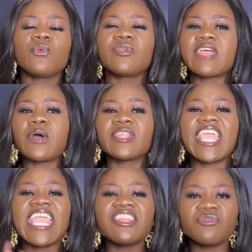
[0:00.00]
without
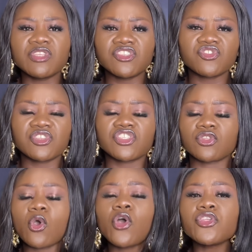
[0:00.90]
any registration.
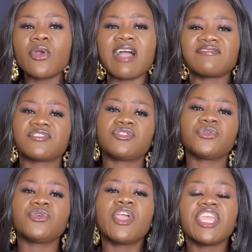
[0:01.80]
All you have to
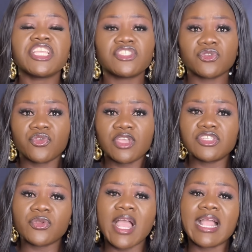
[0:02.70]
do is to create
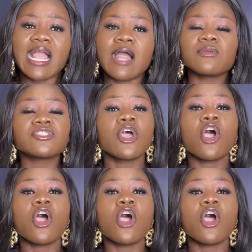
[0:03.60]
your account,